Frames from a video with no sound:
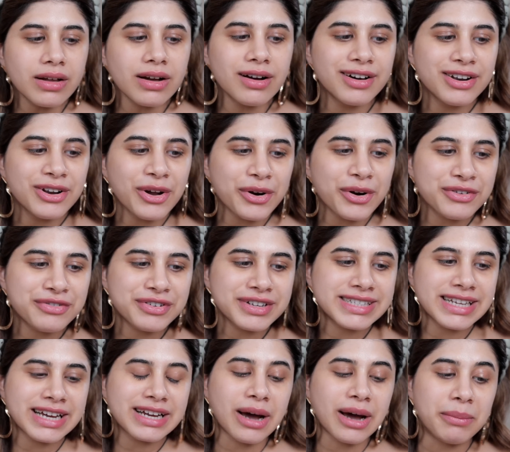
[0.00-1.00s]
a lot of
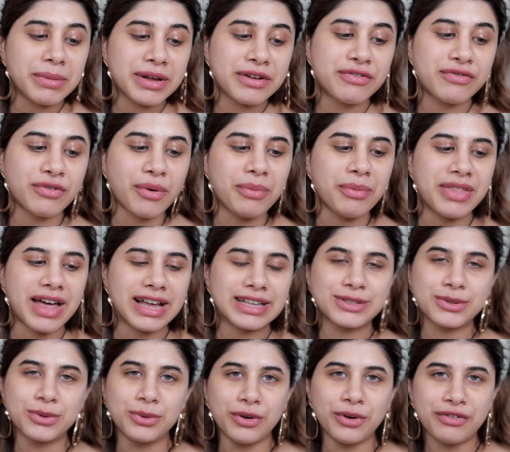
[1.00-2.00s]
us are coming from
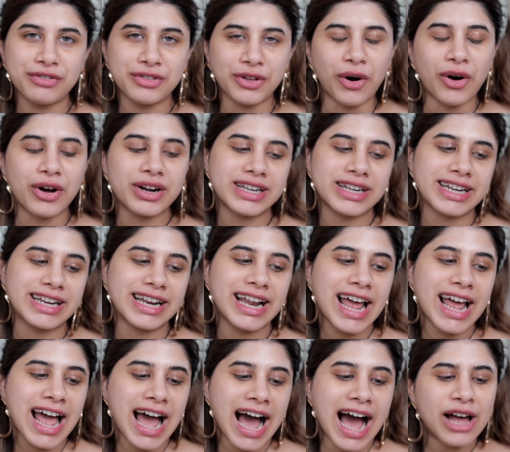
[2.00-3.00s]
that school of thought. And
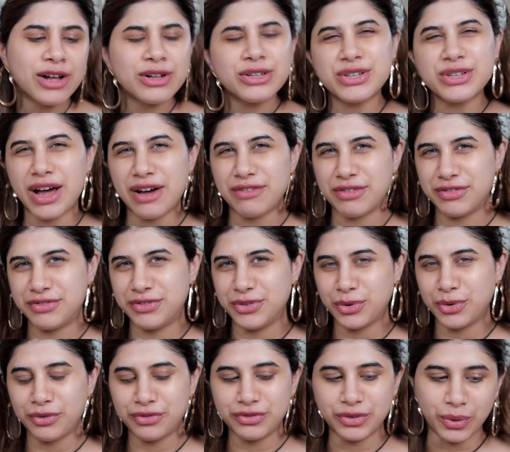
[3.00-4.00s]
I also have a
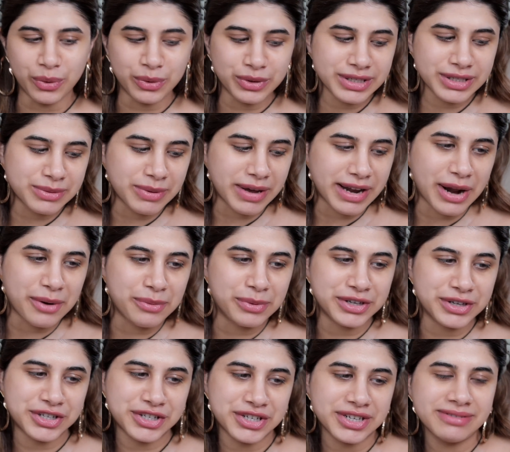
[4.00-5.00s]
few of those where I
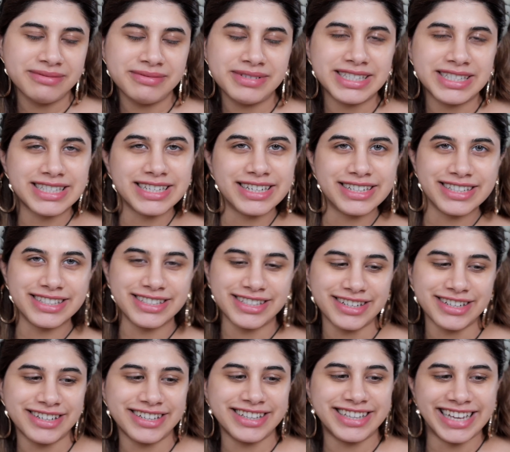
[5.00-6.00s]
wish
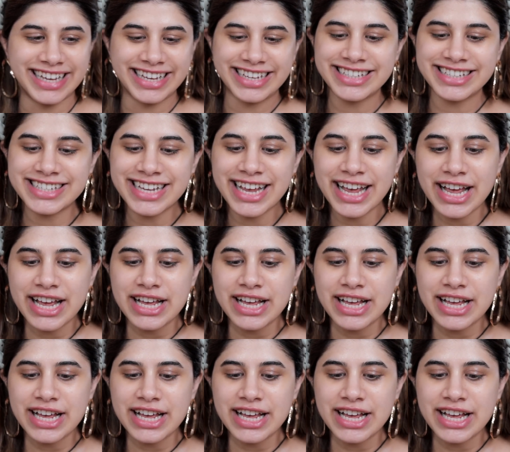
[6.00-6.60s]
certain things.